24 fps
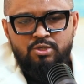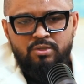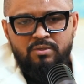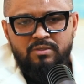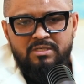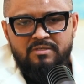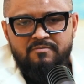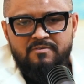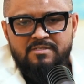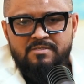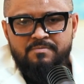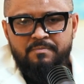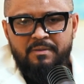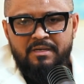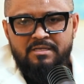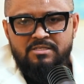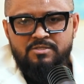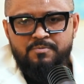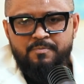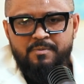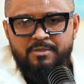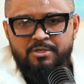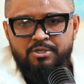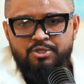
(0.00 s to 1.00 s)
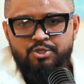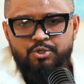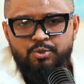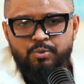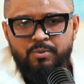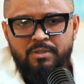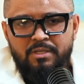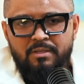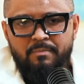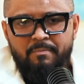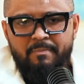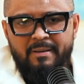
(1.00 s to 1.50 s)
it was my
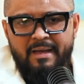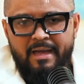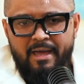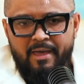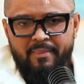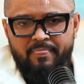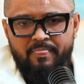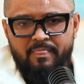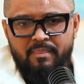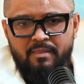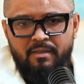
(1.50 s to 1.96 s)
spiritual path.